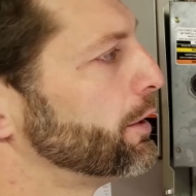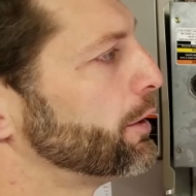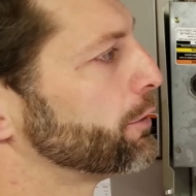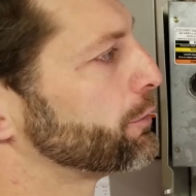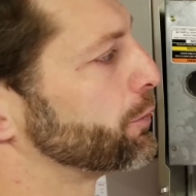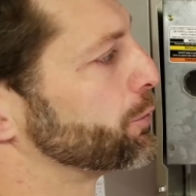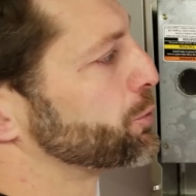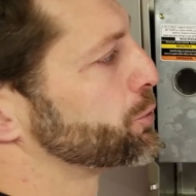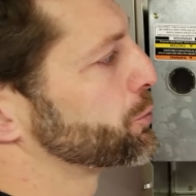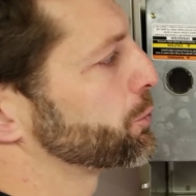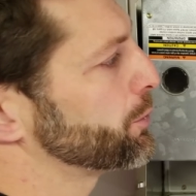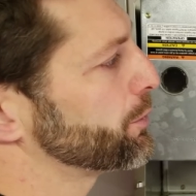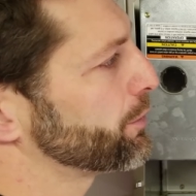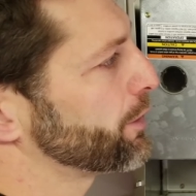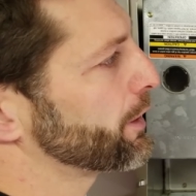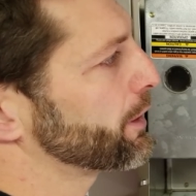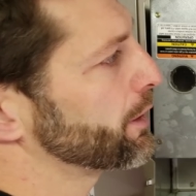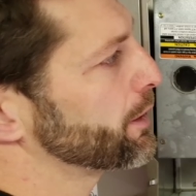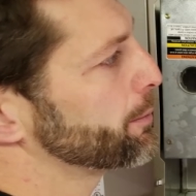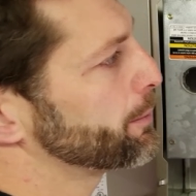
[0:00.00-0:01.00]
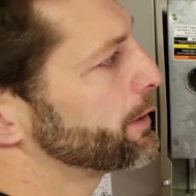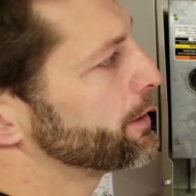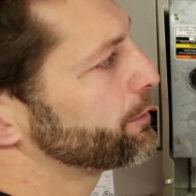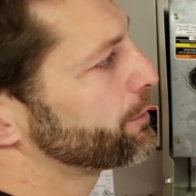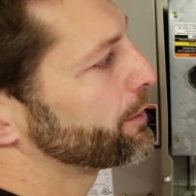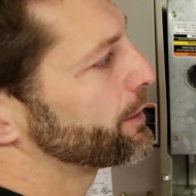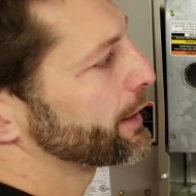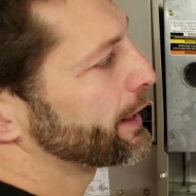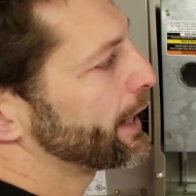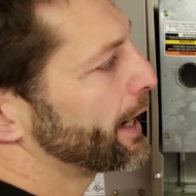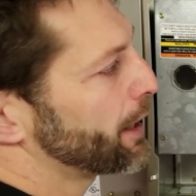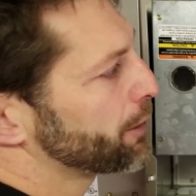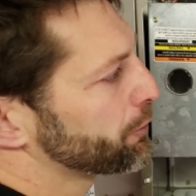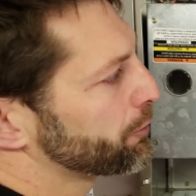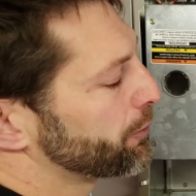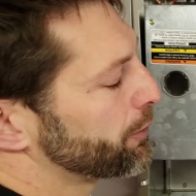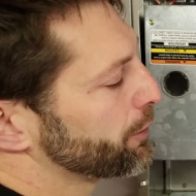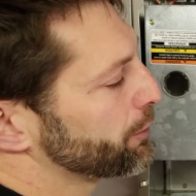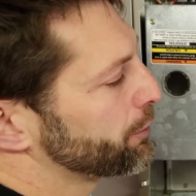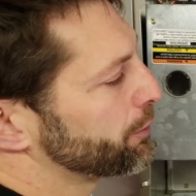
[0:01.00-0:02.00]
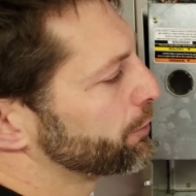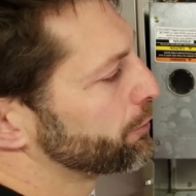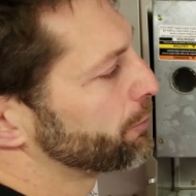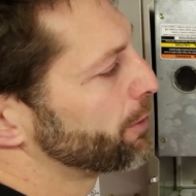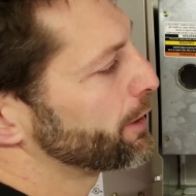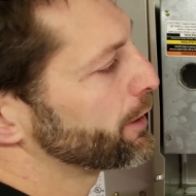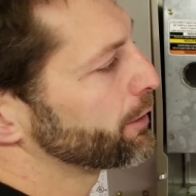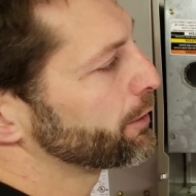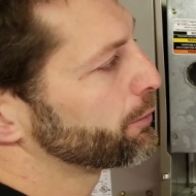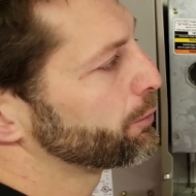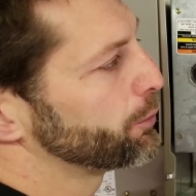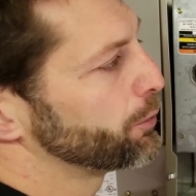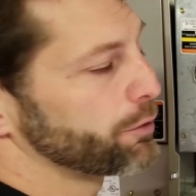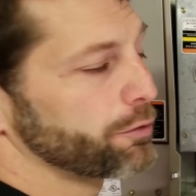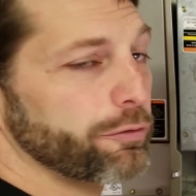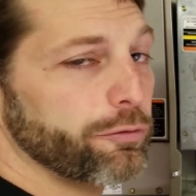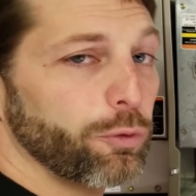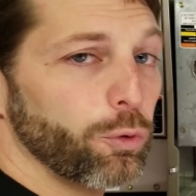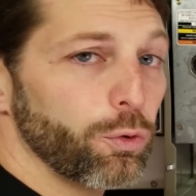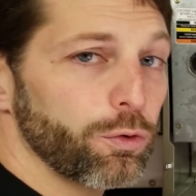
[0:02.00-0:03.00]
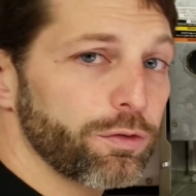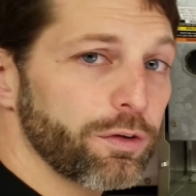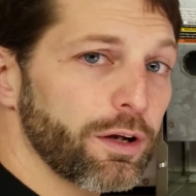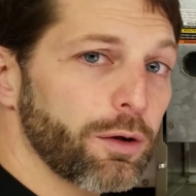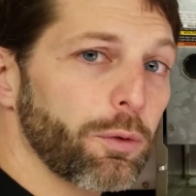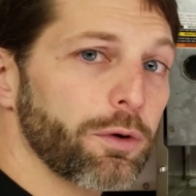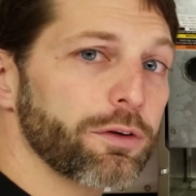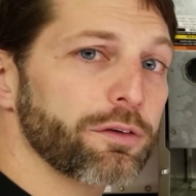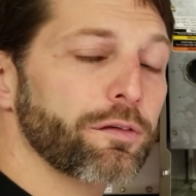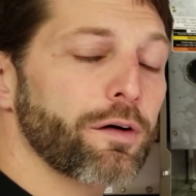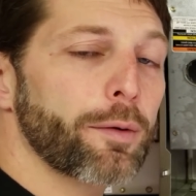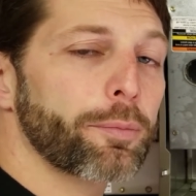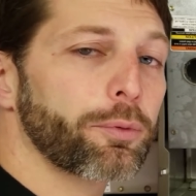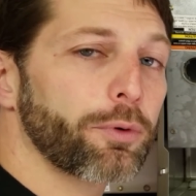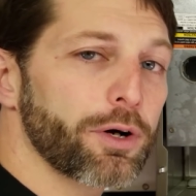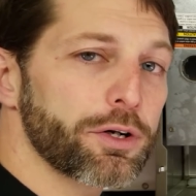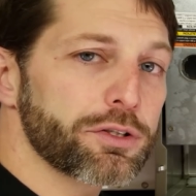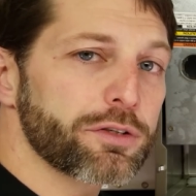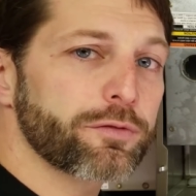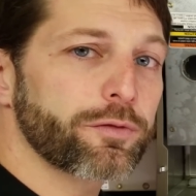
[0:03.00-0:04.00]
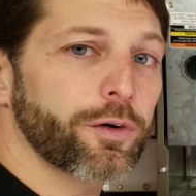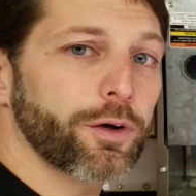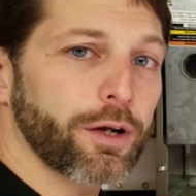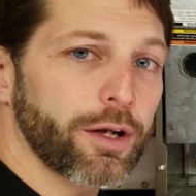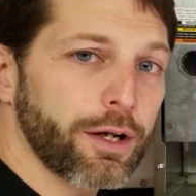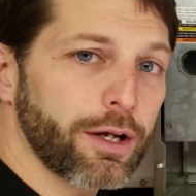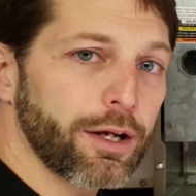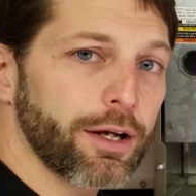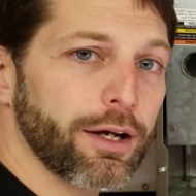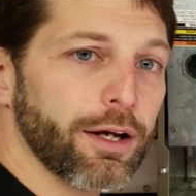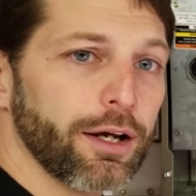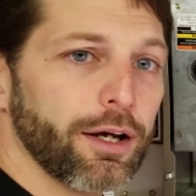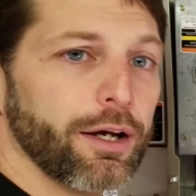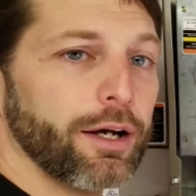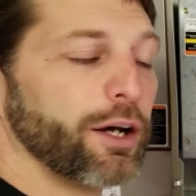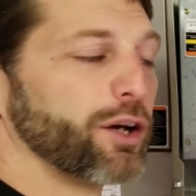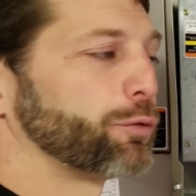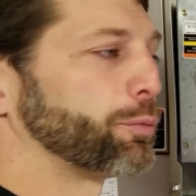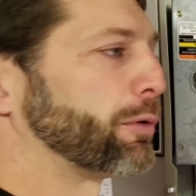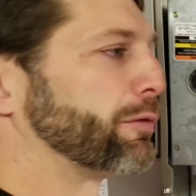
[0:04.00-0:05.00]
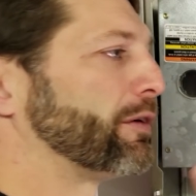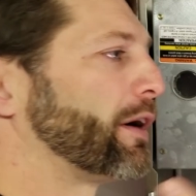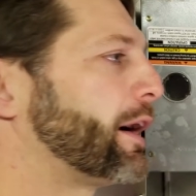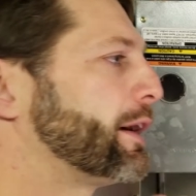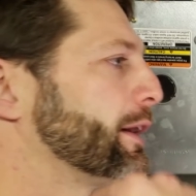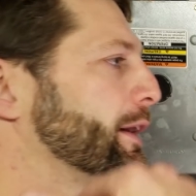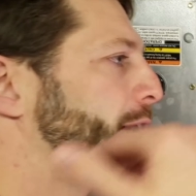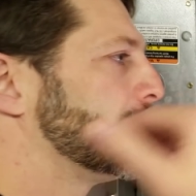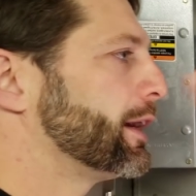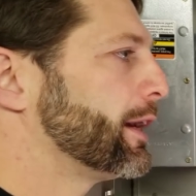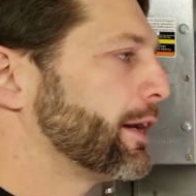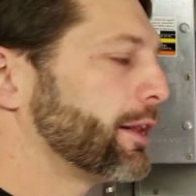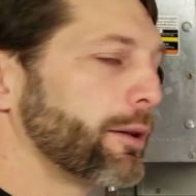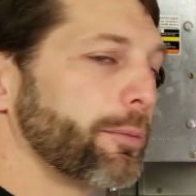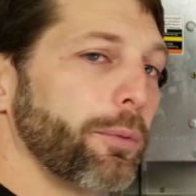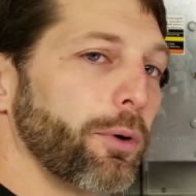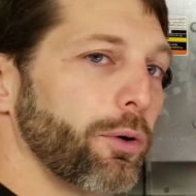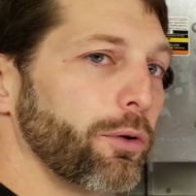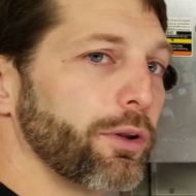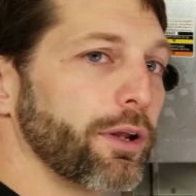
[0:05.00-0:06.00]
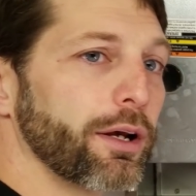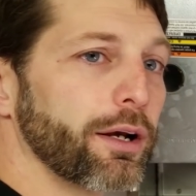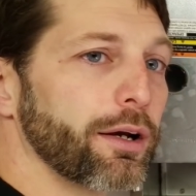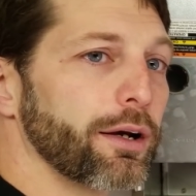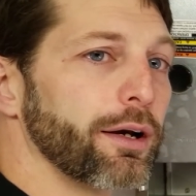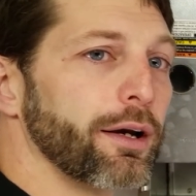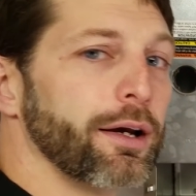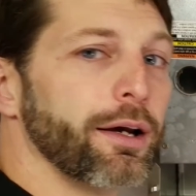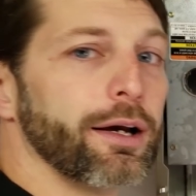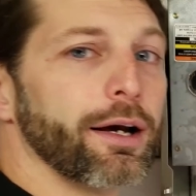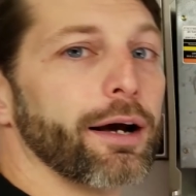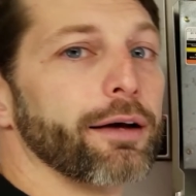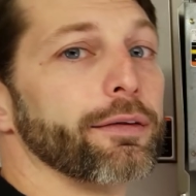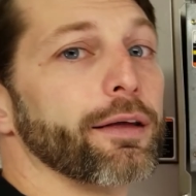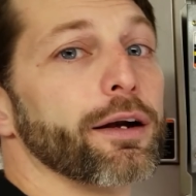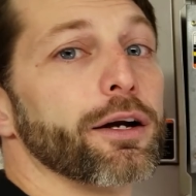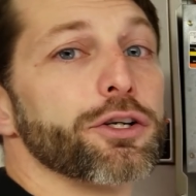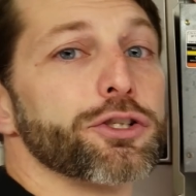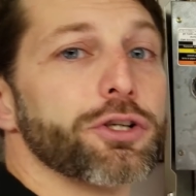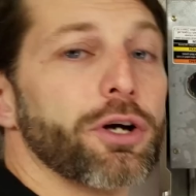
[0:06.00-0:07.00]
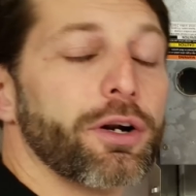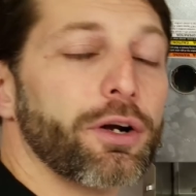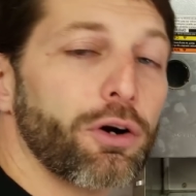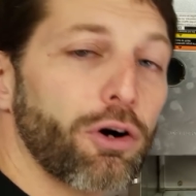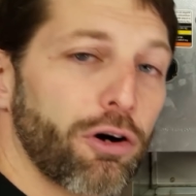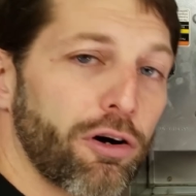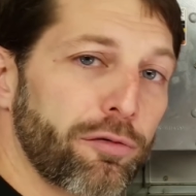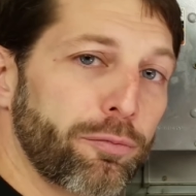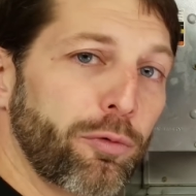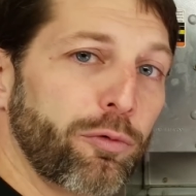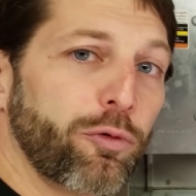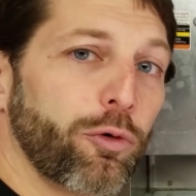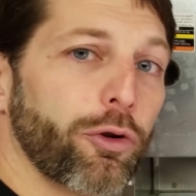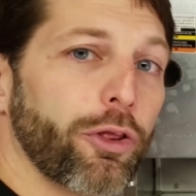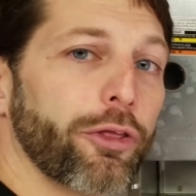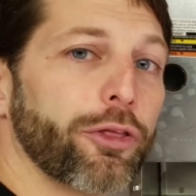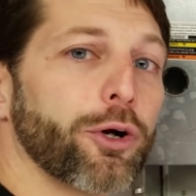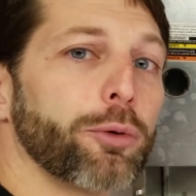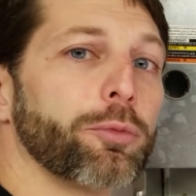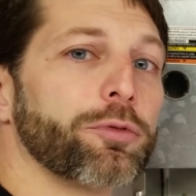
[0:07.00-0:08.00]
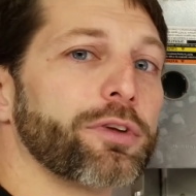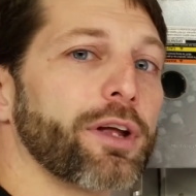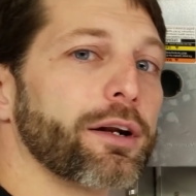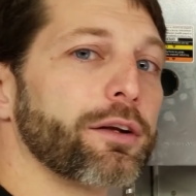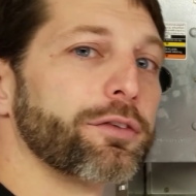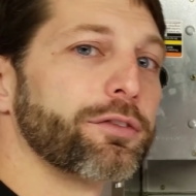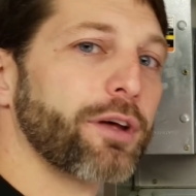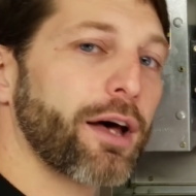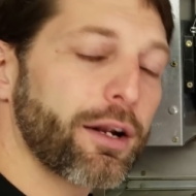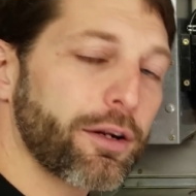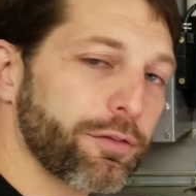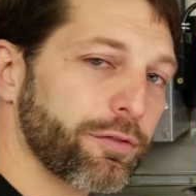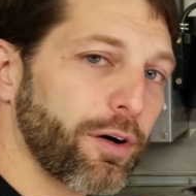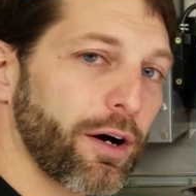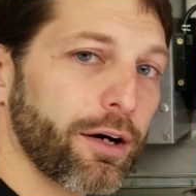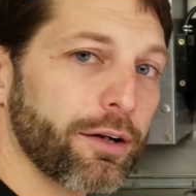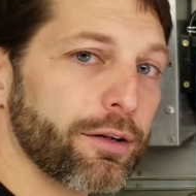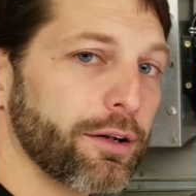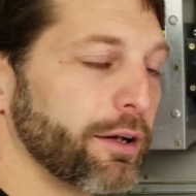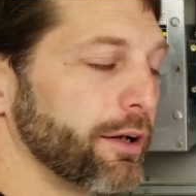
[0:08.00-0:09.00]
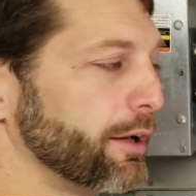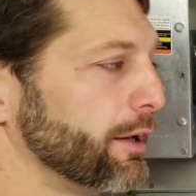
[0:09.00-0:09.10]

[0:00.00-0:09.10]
So short cycling means that the gas furnace is running through its full sequence of operation for heat, it's providing heat in the building, and then it's shutting off before the thermostat is satisfied.